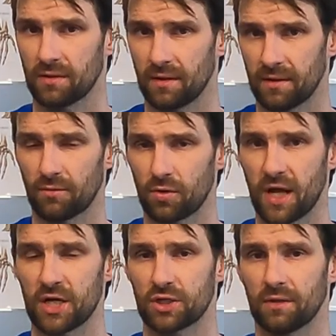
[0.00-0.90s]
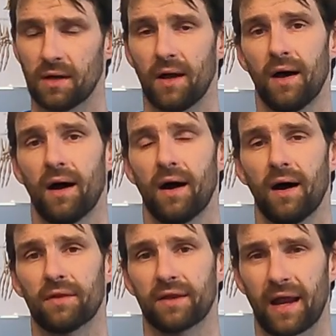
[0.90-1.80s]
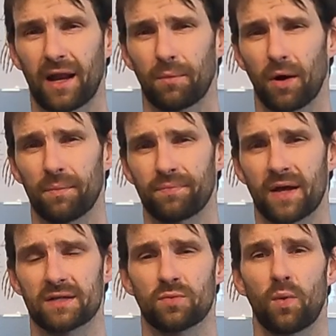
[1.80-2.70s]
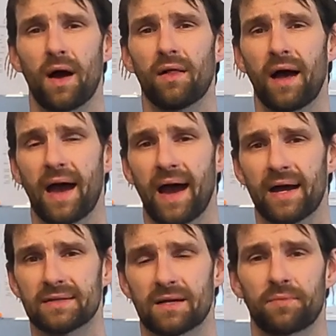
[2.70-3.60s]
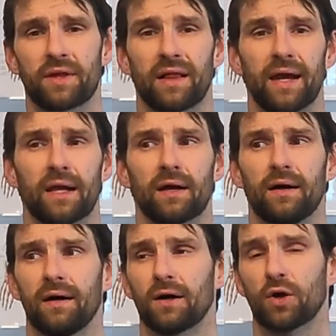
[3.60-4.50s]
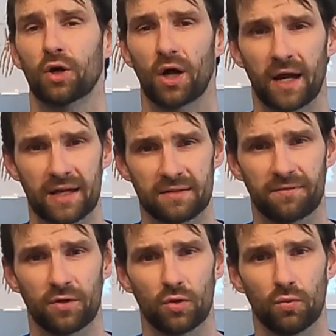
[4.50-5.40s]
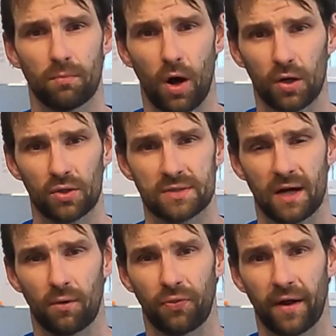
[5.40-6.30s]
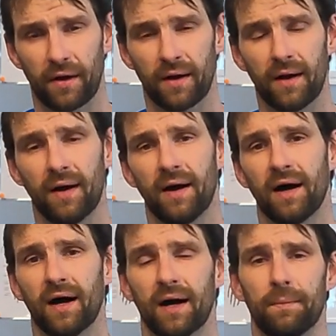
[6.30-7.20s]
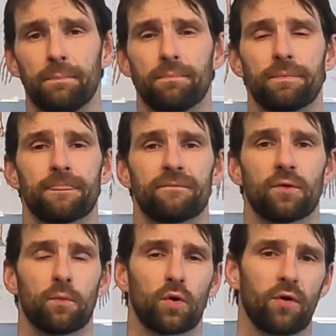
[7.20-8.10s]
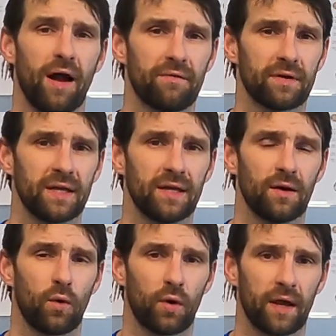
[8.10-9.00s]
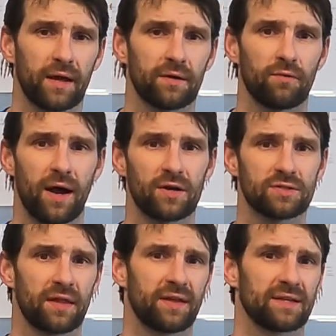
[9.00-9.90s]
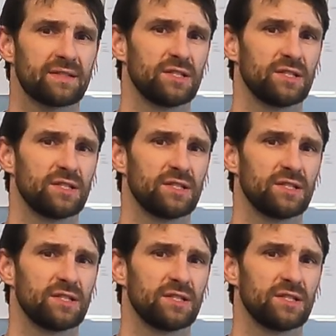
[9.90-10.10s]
to the handlebar, as well as something like Ergon has a few models out there for more gravity-oriented riders. I think it's the